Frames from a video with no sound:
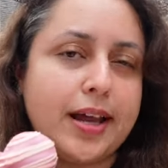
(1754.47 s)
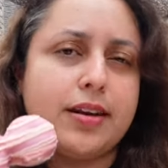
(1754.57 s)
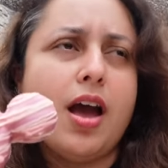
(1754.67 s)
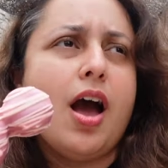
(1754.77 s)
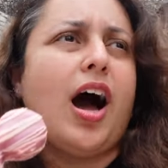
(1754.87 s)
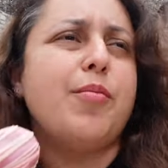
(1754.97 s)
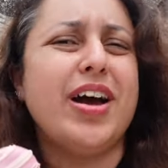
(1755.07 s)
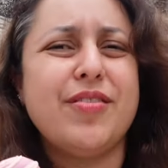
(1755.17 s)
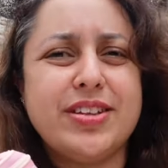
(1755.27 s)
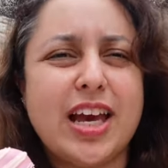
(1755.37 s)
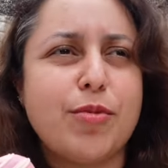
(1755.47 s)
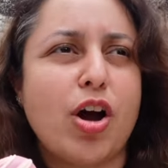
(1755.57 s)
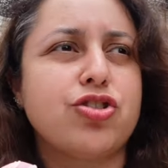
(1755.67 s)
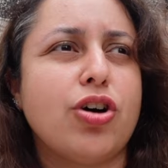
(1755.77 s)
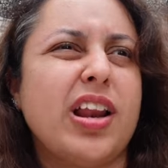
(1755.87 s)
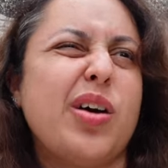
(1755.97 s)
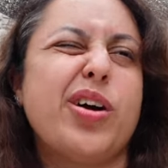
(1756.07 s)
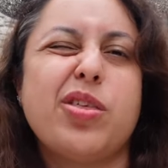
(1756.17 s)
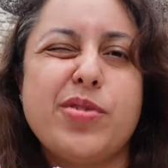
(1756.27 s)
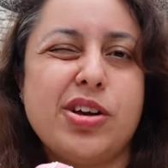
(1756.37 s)
And I might even take my hot chocolate
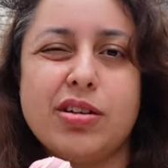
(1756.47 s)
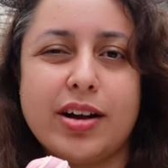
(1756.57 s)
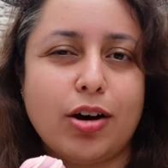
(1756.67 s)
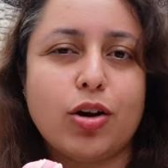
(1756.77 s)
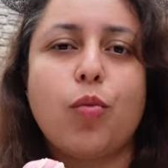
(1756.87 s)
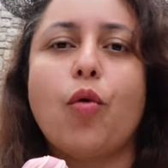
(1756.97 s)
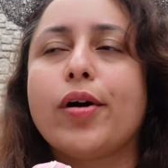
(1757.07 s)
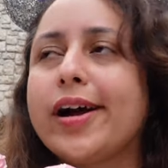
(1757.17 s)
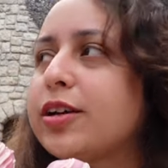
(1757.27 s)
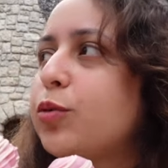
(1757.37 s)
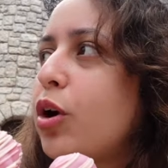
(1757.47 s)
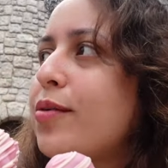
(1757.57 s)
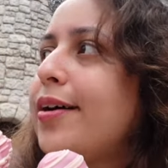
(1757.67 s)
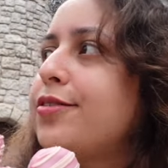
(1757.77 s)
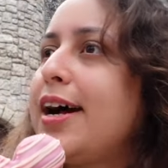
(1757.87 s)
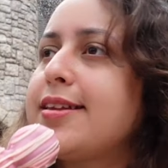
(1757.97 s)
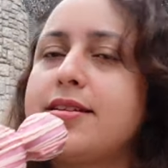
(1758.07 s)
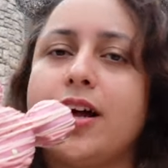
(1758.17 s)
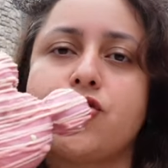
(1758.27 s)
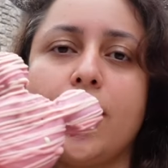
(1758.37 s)
with me like on a walk as I walk around
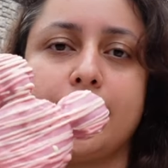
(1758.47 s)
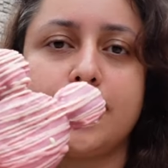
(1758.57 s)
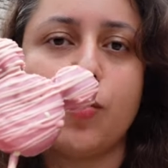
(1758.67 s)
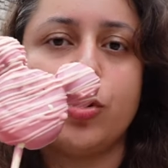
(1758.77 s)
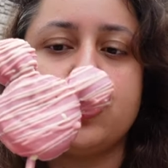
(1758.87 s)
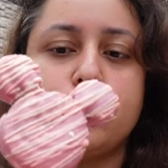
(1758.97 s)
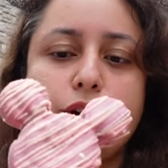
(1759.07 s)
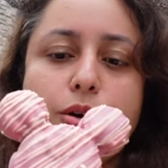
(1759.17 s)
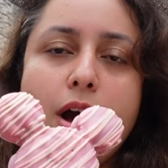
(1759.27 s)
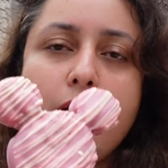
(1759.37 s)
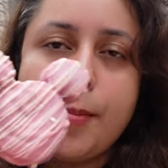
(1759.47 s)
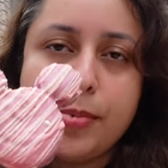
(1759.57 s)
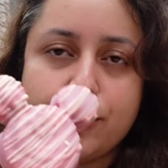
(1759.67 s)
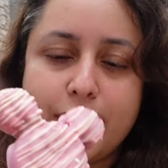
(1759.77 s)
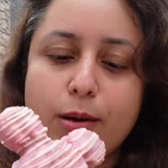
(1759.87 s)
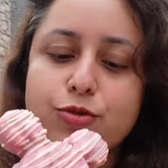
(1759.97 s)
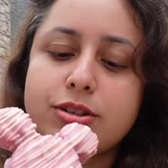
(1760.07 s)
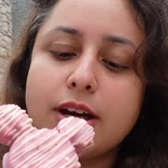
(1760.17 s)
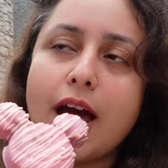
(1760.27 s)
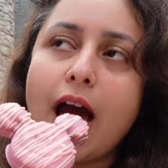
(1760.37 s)
Fantasyland trying to decide what to do. But for now, I'm just going